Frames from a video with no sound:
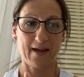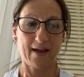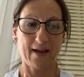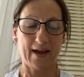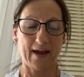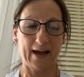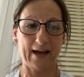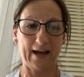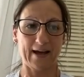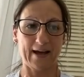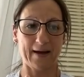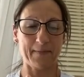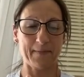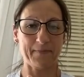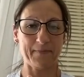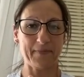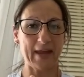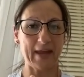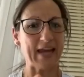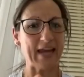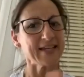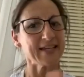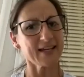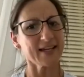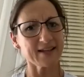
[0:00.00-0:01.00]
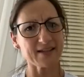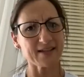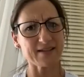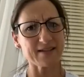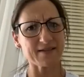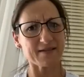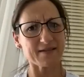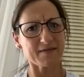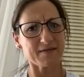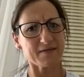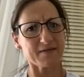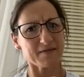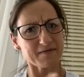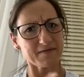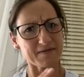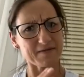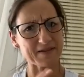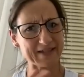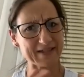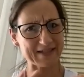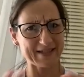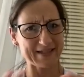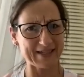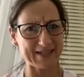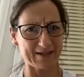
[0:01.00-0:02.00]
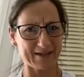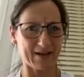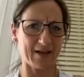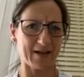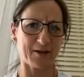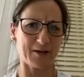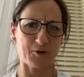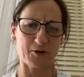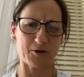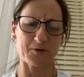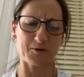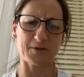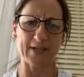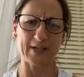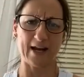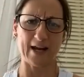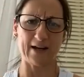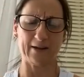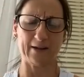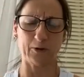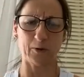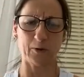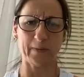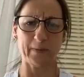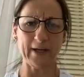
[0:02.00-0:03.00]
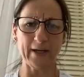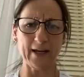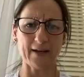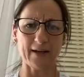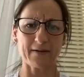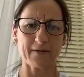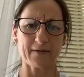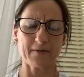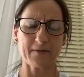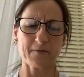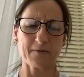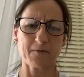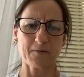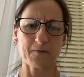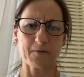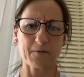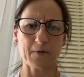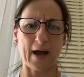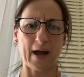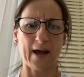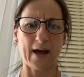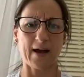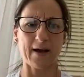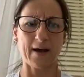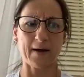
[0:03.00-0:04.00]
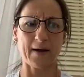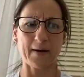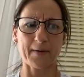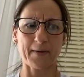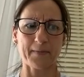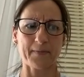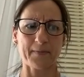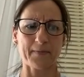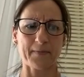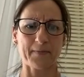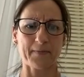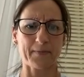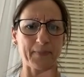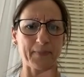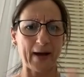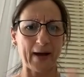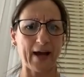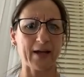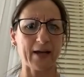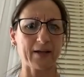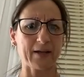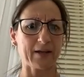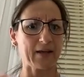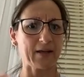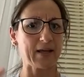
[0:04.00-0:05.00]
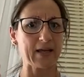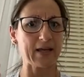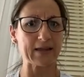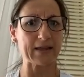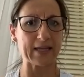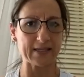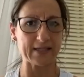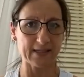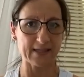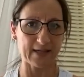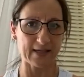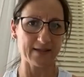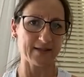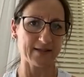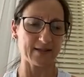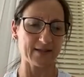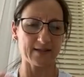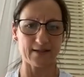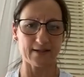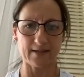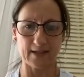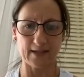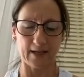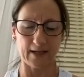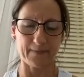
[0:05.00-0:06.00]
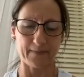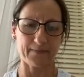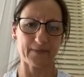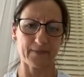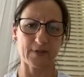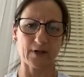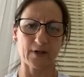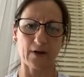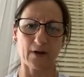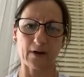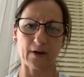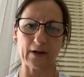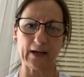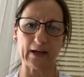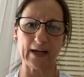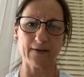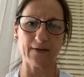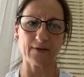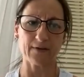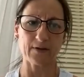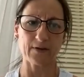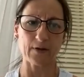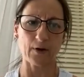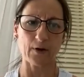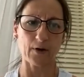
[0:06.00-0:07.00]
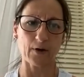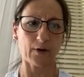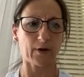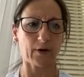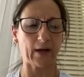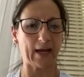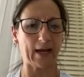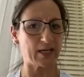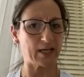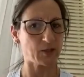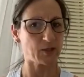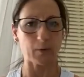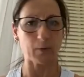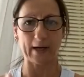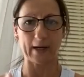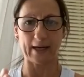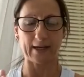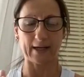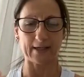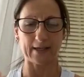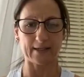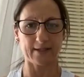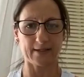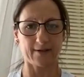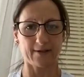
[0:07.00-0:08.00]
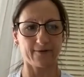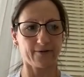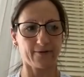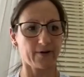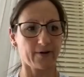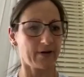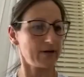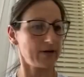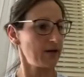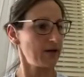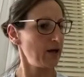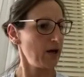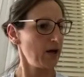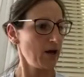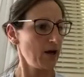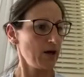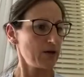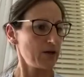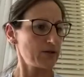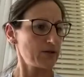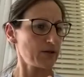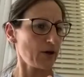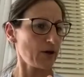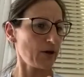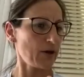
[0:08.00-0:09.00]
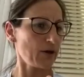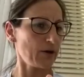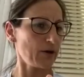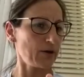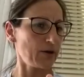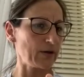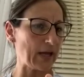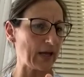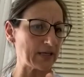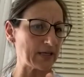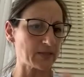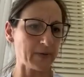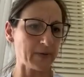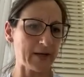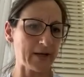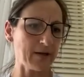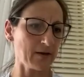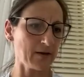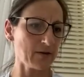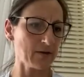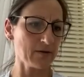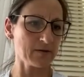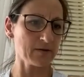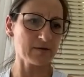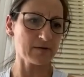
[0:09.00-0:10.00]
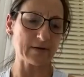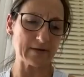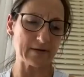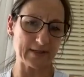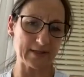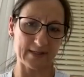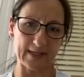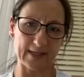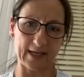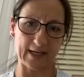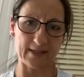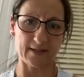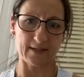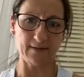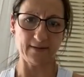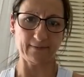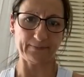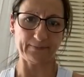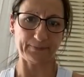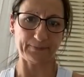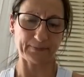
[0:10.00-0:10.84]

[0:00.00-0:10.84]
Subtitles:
It does drizzle down a little bit, but there's consistency. So even though each week is different. So yeah, depending on the season,